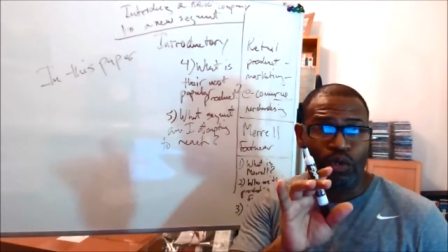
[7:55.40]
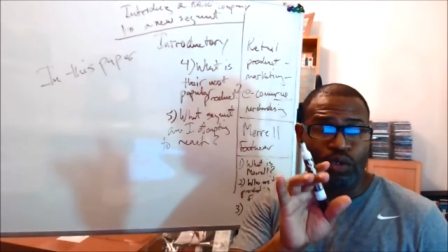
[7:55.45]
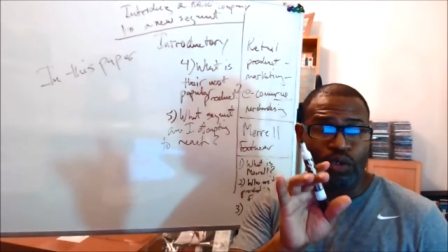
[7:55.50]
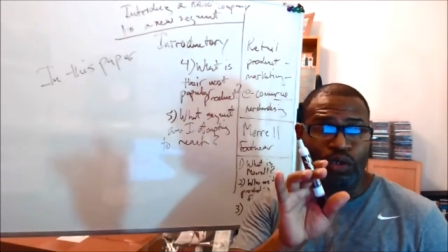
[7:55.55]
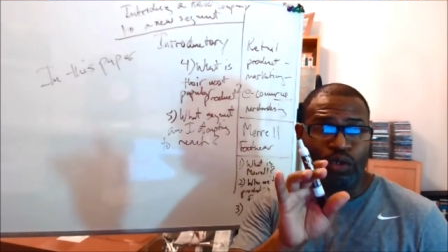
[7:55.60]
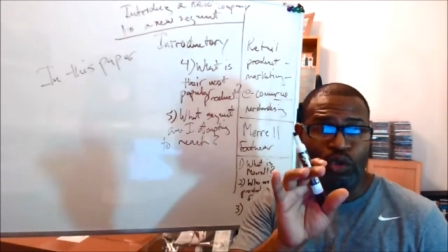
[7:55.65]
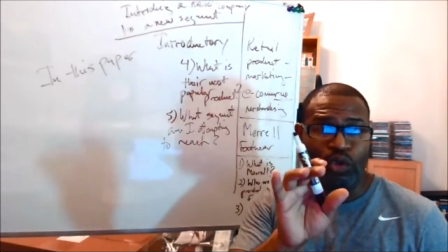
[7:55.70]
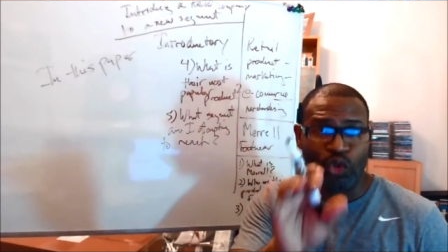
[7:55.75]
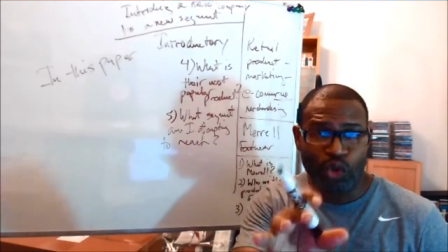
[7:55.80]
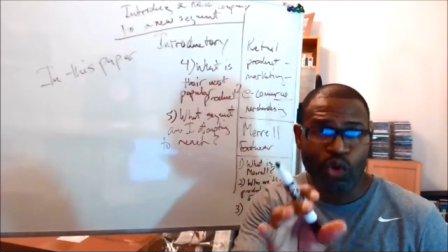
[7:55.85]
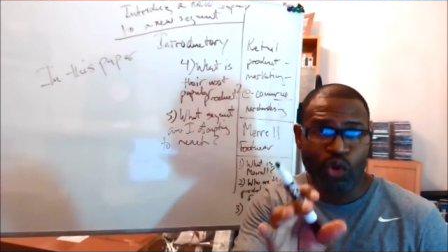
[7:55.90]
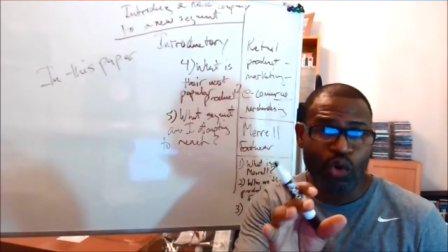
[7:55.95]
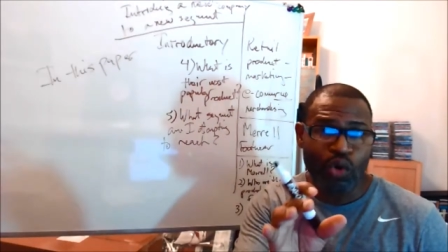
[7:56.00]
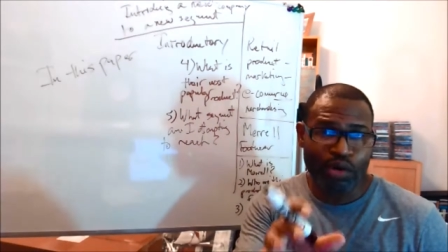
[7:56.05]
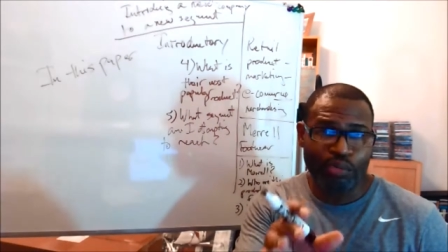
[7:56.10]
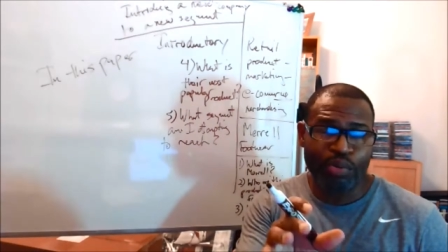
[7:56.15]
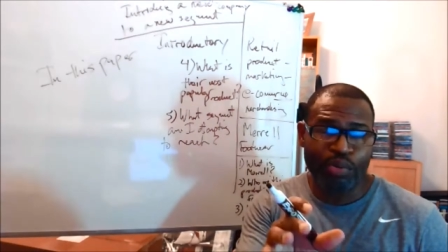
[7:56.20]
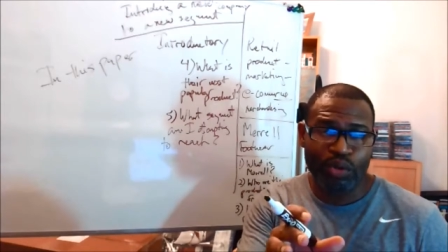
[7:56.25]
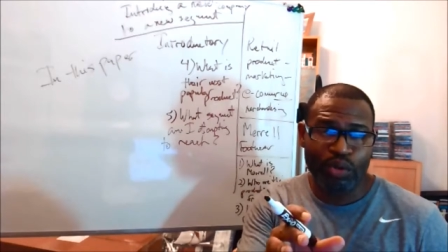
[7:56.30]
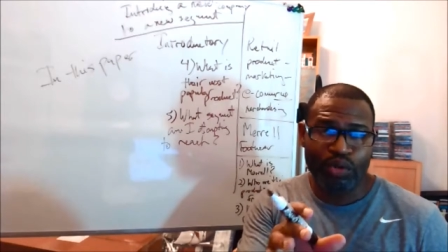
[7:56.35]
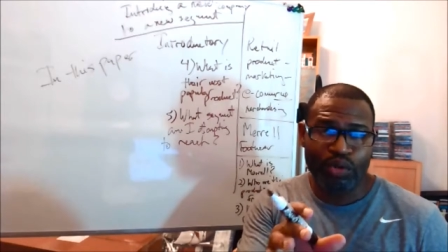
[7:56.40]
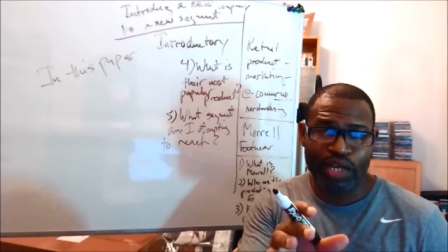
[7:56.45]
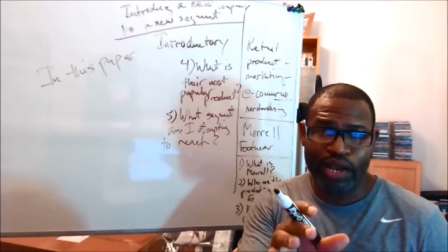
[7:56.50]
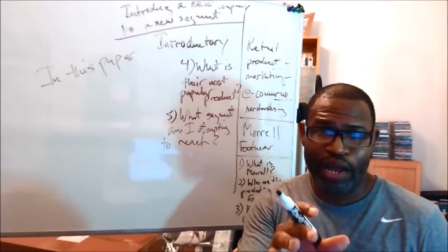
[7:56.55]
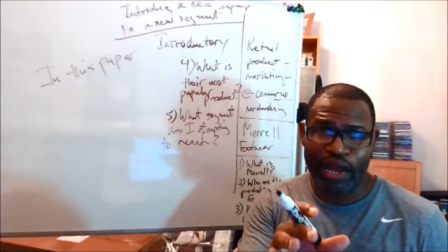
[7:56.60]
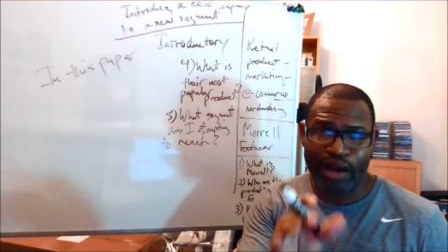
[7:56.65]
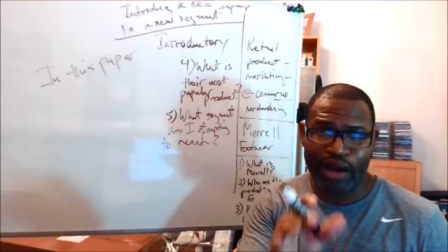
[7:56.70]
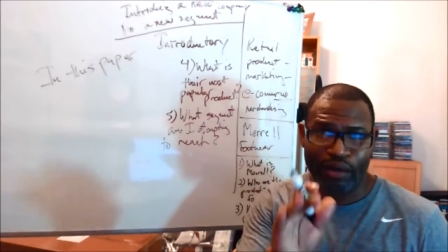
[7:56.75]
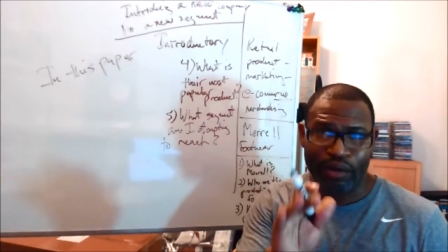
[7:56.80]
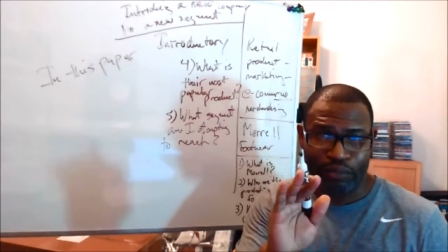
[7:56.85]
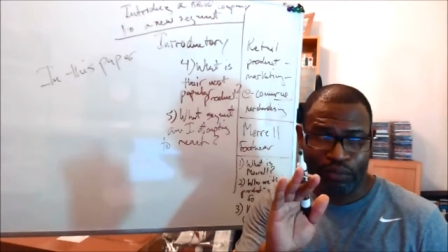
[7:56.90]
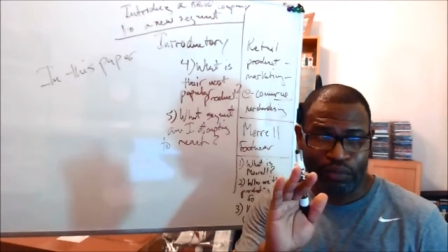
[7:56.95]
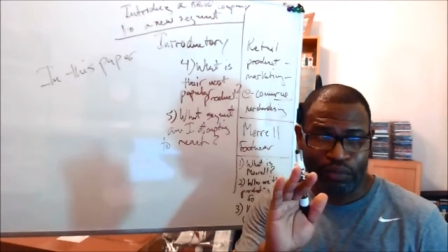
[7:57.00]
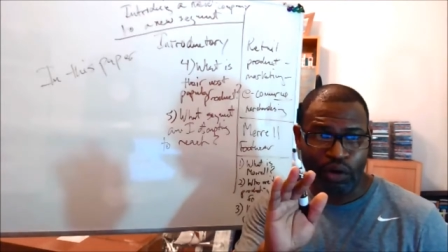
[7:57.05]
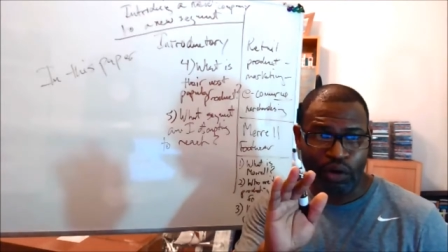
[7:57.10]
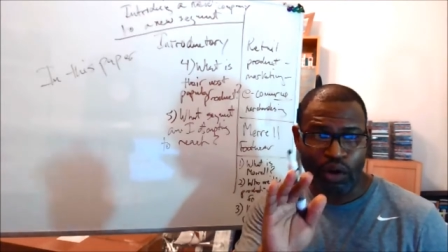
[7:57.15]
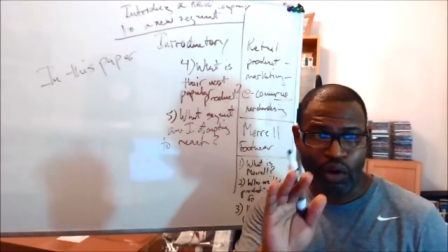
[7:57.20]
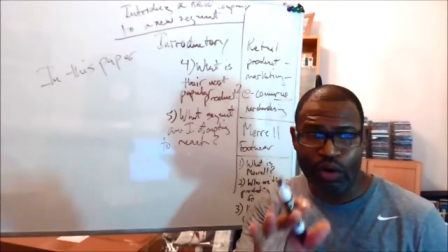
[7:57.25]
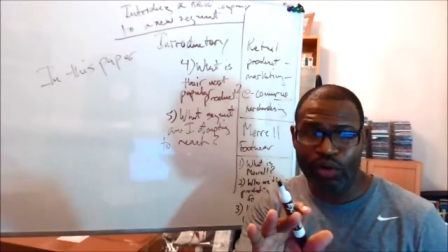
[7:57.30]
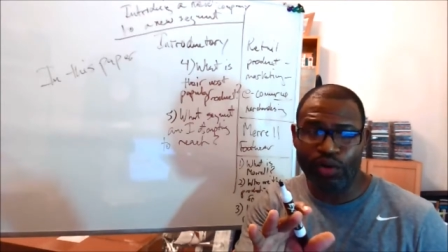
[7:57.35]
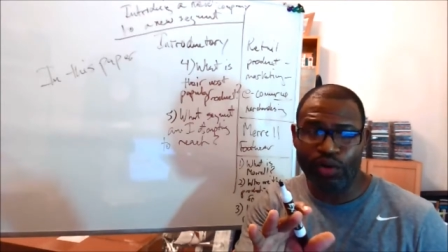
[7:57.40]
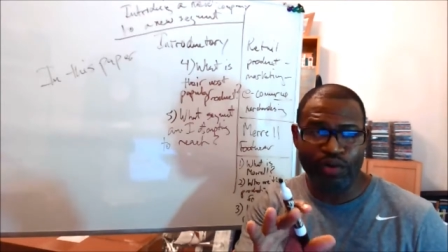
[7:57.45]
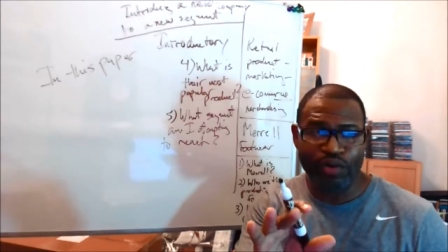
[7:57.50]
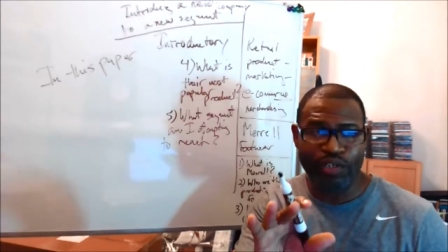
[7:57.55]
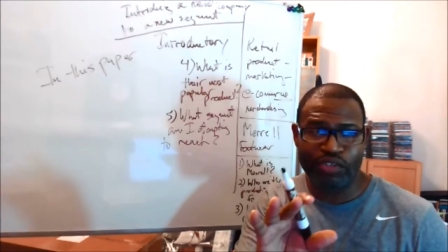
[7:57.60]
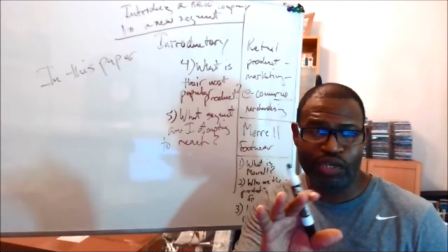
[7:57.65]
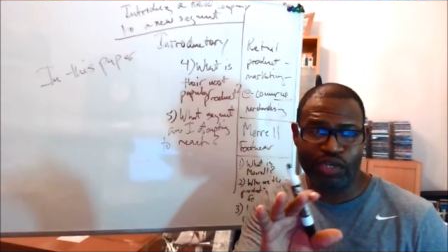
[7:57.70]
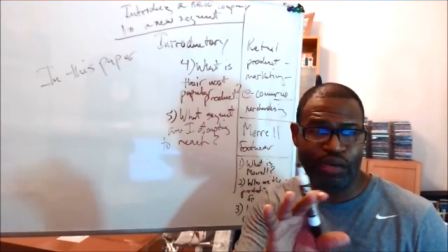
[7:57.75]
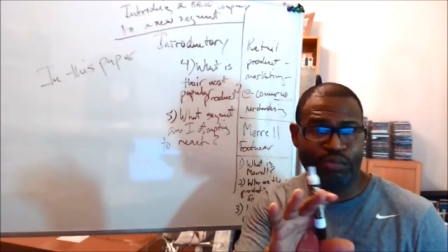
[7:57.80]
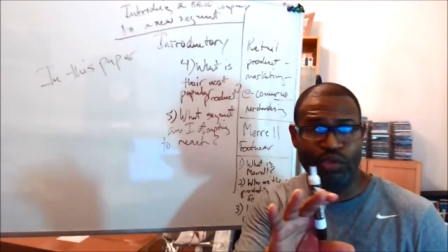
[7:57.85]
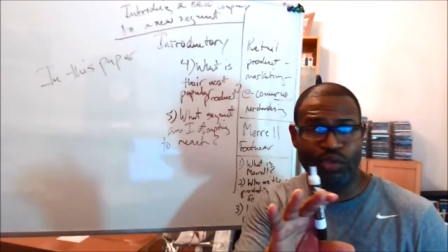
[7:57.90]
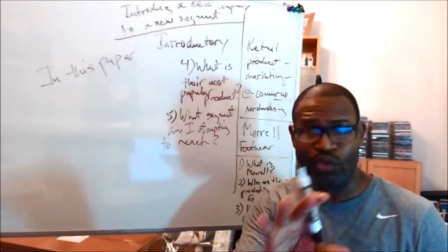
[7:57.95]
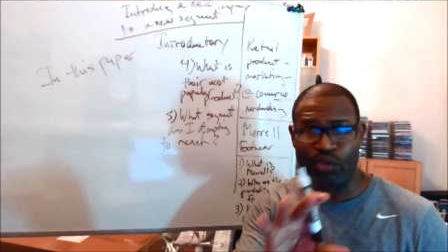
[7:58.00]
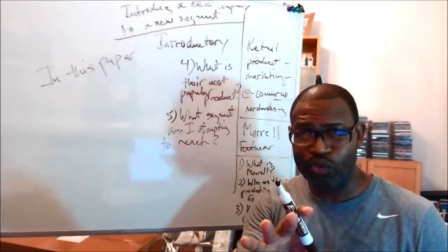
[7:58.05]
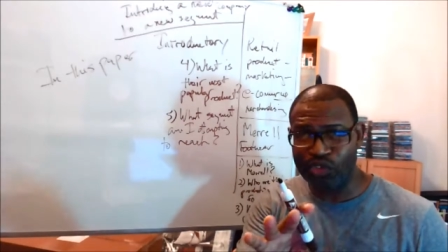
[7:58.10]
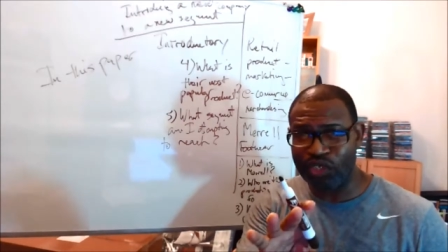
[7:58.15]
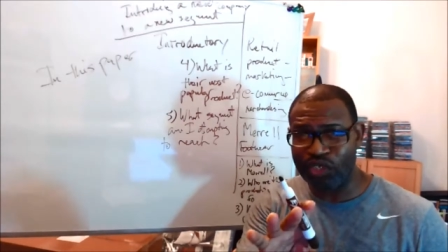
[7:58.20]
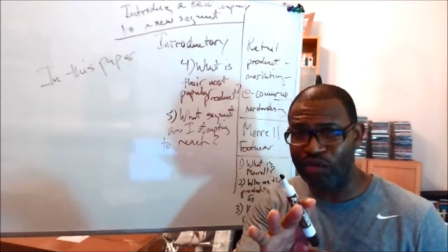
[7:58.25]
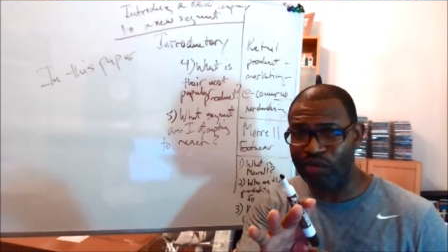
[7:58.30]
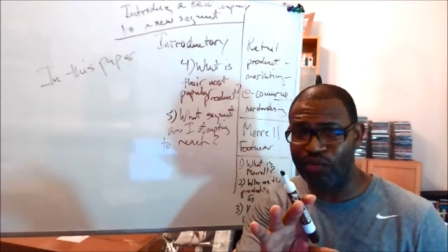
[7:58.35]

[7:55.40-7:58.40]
You're going to pull that out. The only reason I'm using it